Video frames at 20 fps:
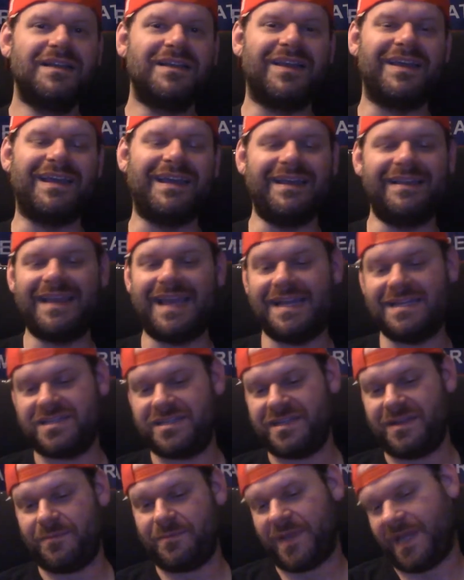Like, that
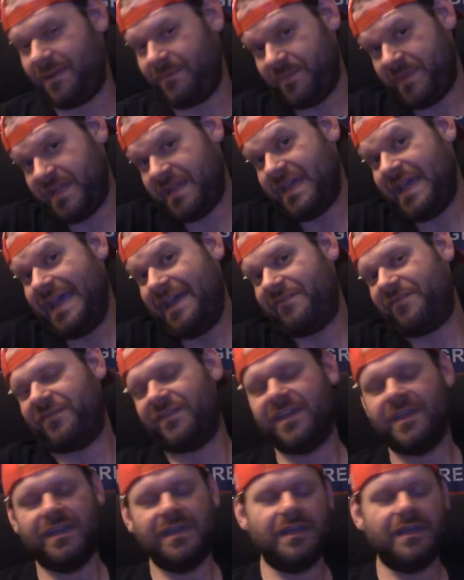shit made me laugh.